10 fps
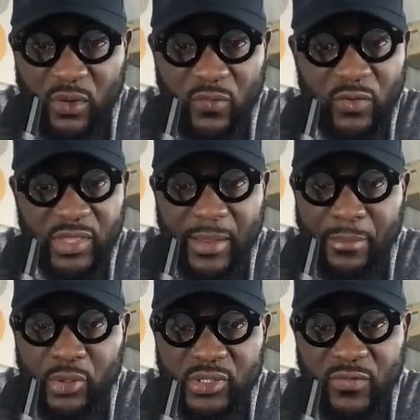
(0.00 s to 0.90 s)
or for that
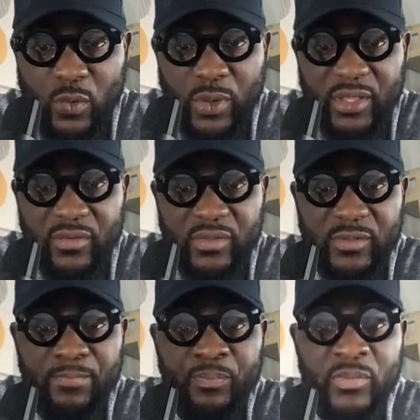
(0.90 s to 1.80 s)
month or for
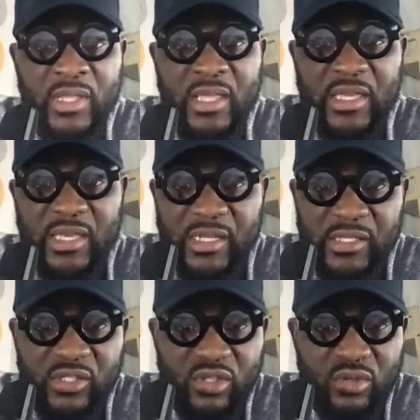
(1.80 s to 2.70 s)
whatever
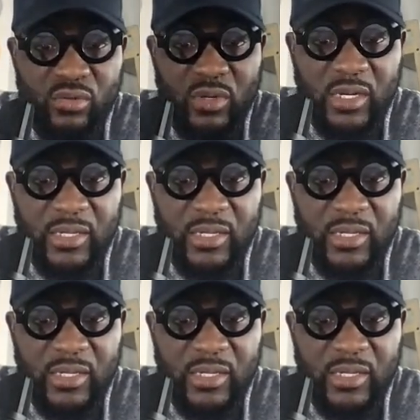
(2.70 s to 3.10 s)
cadence you